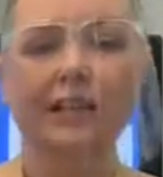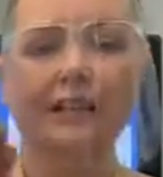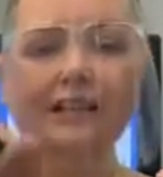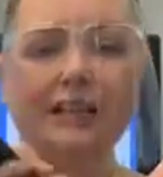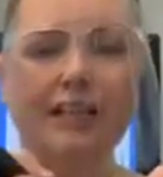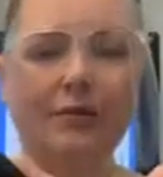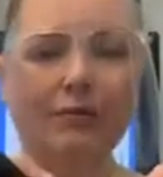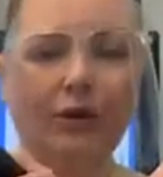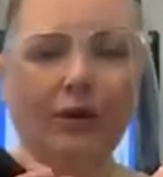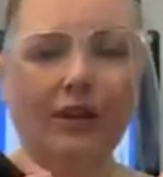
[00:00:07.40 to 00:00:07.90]

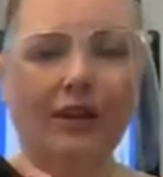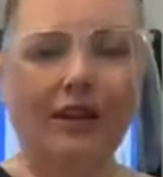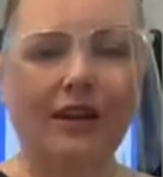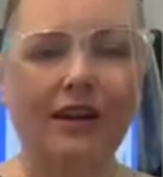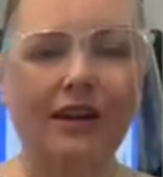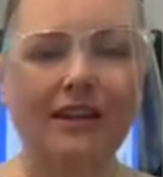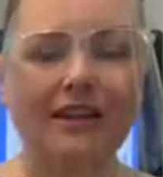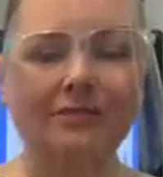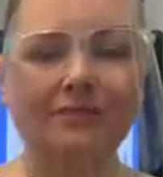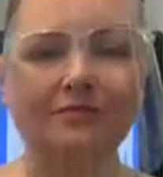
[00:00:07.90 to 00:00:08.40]
Team
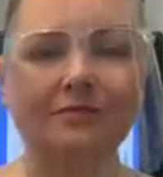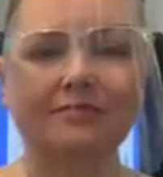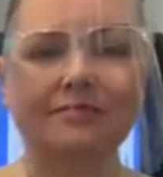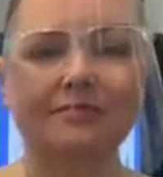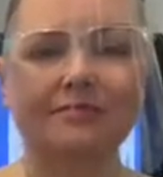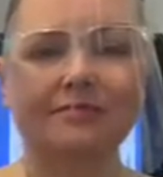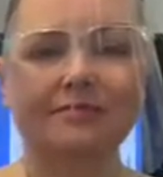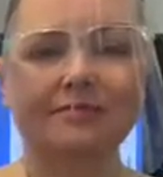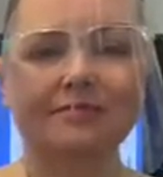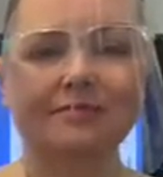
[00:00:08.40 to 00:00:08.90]
Online?
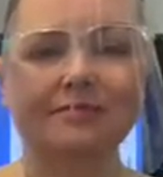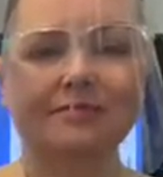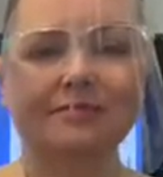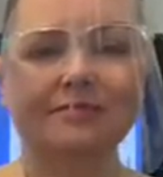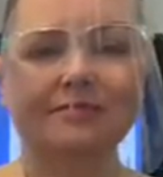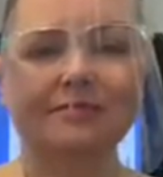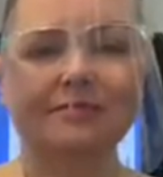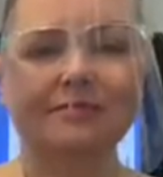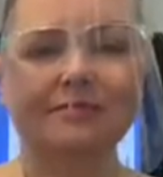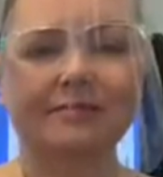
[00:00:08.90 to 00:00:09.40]

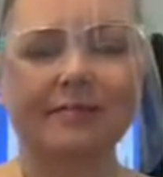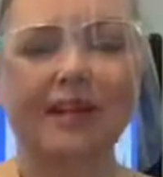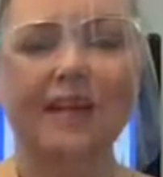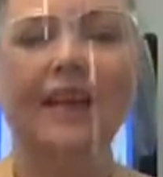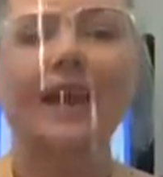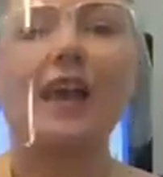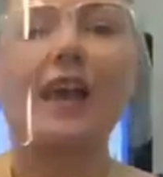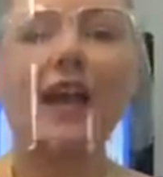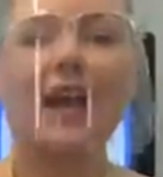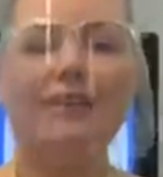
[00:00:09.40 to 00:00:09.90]

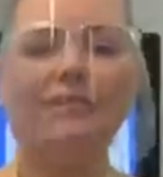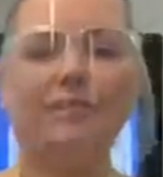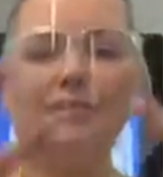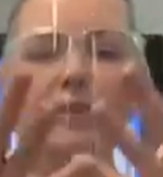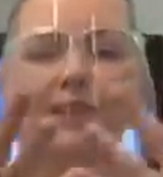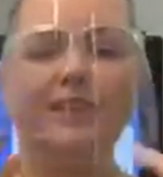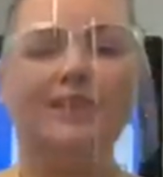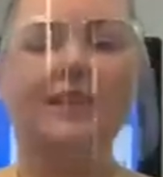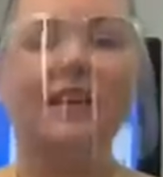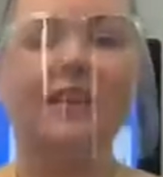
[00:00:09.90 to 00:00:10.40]

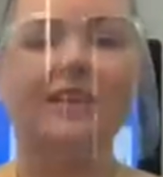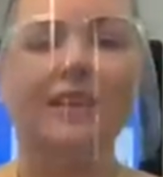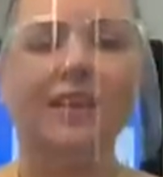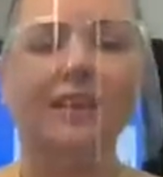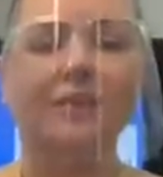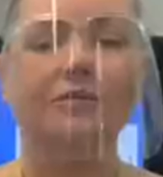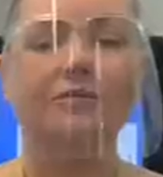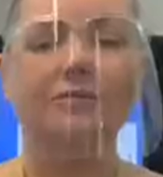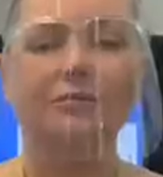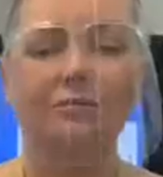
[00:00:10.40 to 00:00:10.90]
Everybody
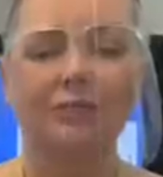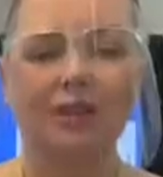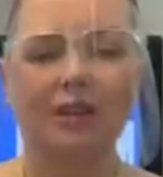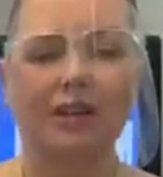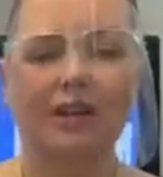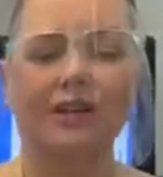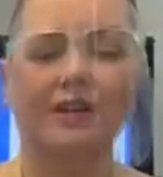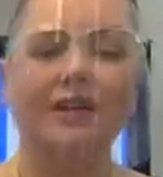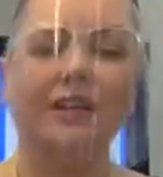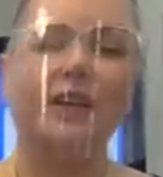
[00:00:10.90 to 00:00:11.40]
together. We
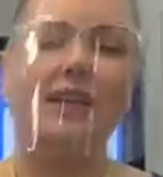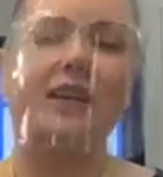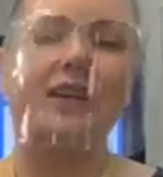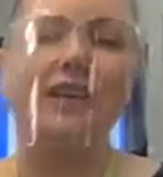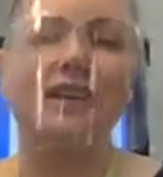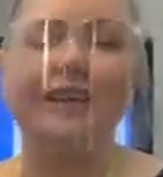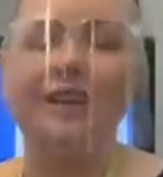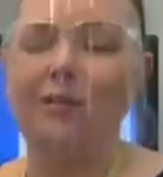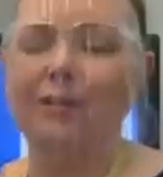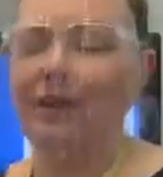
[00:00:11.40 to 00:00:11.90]
are
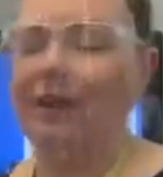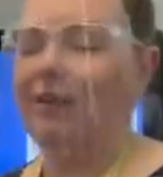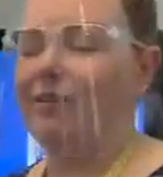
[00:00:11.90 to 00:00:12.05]
learning about